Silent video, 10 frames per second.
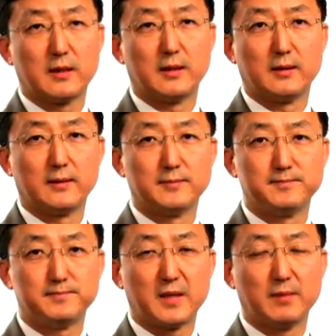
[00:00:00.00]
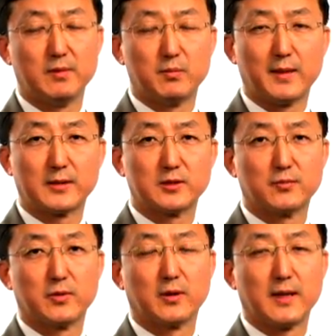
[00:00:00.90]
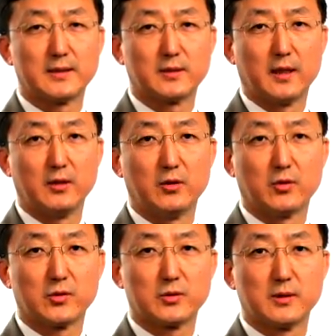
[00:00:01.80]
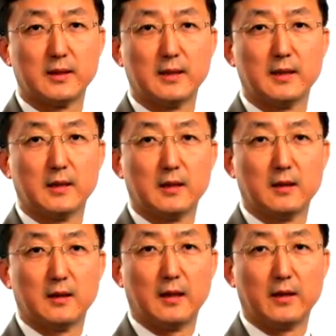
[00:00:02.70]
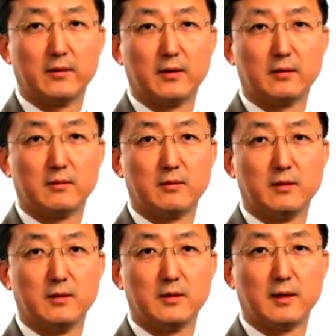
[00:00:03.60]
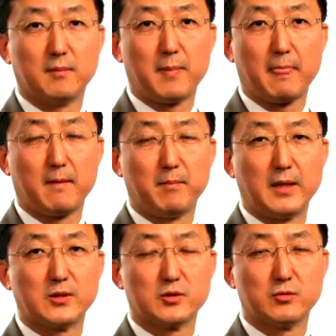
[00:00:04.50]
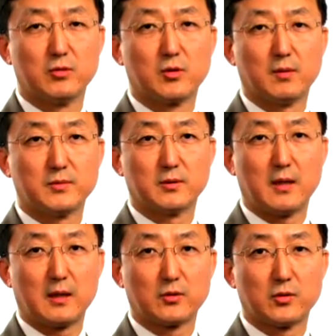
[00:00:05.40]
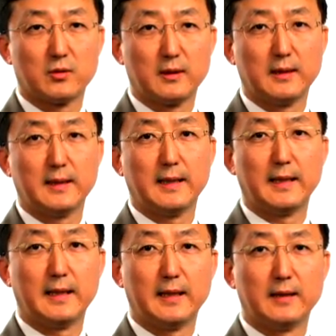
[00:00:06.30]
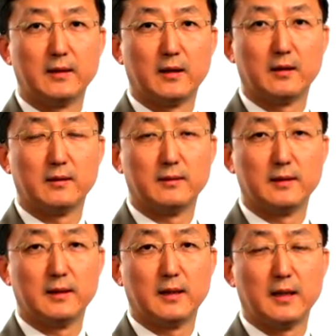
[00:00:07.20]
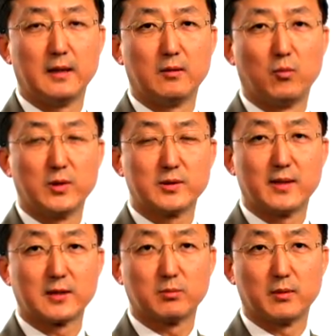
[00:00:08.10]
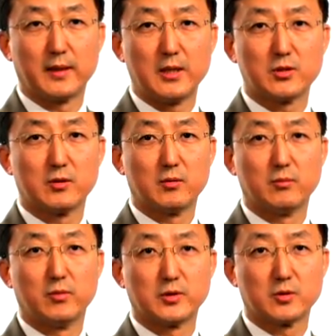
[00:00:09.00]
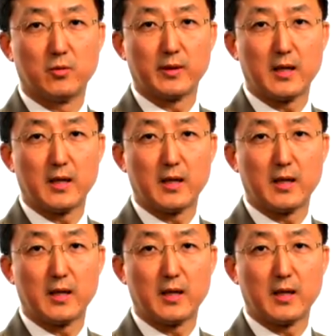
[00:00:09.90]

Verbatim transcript: um, I've been in practice for the last ten years. I think the uh, patients look up to the doctor and, uh, and wants an explanation of what's going